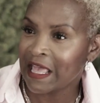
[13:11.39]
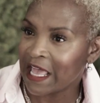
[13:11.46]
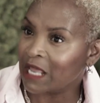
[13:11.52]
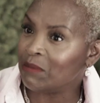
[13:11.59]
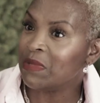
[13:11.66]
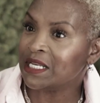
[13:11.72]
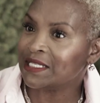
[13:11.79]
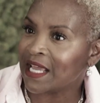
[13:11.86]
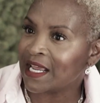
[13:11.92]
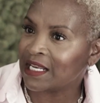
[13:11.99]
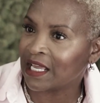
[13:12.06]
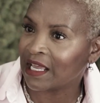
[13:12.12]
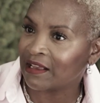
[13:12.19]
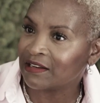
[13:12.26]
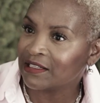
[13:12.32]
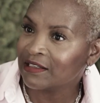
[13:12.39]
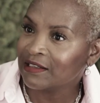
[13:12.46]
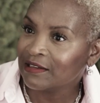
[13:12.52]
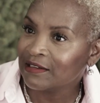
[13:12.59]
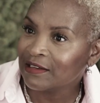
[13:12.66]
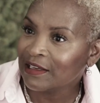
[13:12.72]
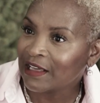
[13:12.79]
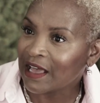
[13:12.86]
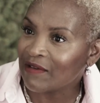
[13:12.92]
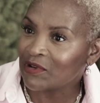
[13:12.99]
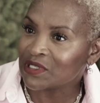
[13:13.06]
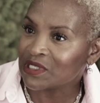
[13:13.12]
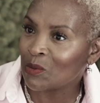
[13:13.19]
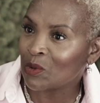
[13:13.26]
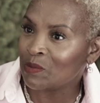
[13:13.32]
And maintaining it,
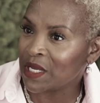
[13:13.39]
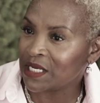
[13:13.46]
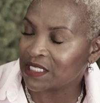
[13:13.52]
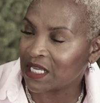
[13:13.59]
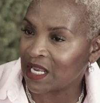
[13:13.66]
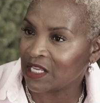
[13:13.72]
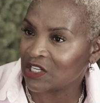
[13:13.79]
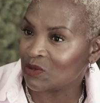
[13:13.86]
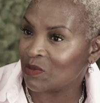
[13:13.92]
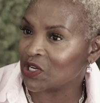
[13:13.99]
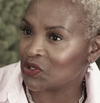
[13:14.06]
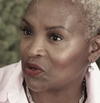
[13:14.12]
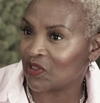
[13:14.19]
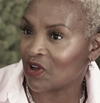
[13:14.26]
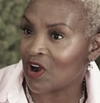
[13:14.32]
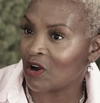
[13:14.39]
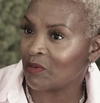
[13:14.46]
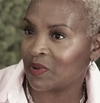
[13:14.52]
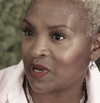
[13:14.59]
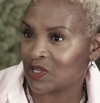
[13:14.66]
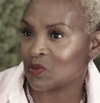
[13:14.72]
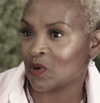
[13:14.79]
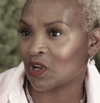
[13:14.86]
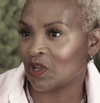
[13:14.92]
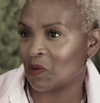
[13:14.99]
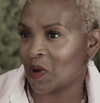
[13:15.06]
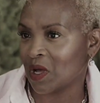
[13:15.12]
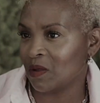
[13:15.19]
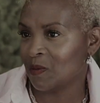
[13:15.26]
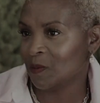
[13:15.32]
having someone maintaining to make sure the heartbeat is working
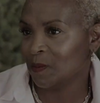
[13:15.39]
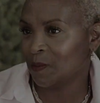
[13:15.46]
well.